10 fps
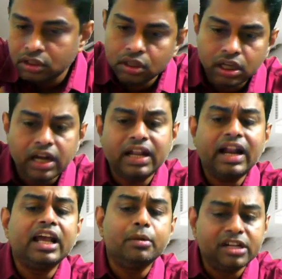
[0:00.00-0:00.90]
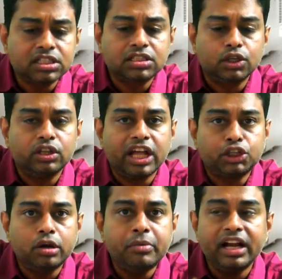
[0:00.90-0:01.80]
Written agreements. So there
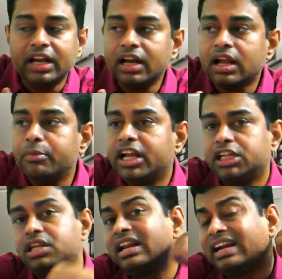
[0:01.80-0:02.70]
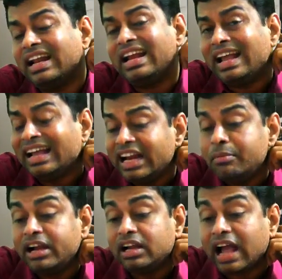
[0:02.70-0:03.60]
should be written communication, written
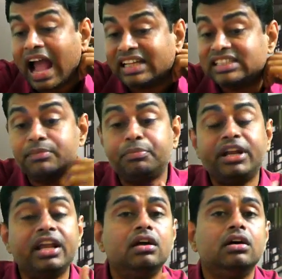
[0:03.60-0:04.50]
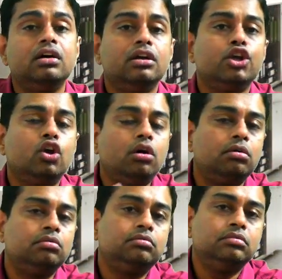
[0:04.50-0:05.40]
agreement accepting,
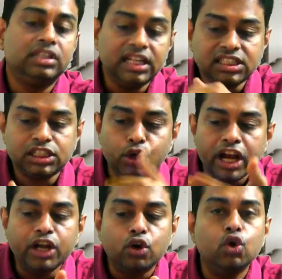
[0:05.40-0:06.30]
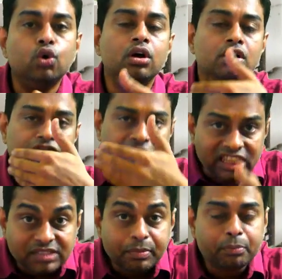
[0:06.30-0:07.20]
this you need to do. For
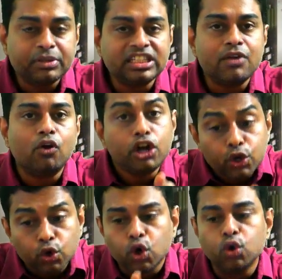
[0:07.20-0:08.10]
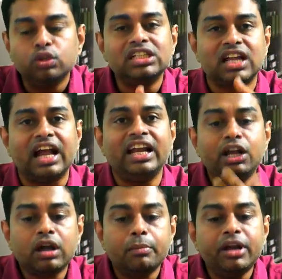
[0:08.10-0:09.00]
this purpose, I want you to do this. I need to
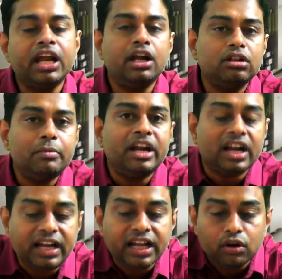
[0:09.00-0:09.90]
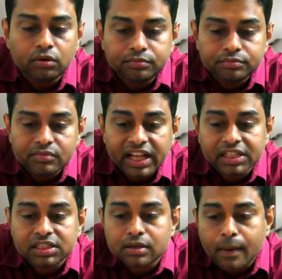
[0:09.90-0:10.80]
communicate to them in writing, no? Next.